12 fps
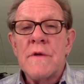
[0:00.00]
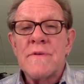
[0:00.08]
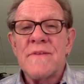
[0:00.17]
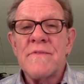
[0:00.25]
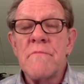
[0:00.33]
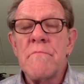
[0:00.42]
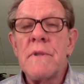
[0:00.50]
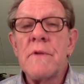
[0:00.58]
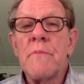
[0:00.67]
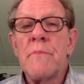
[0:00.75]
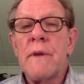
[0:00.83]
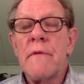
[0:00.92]
So that's the
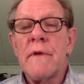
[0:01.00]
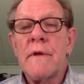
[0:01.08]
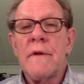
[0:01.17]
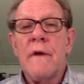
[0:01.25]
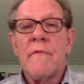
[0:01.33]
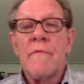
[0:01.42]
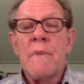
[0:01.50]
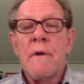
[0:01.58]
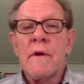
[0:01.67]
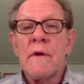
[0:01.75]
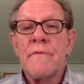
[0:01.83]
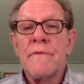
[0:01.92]
middle period of
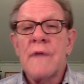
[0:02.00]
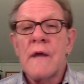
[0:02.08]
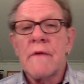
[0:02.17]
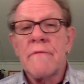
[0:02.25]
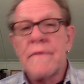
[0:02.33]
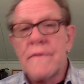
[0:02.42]
American photography.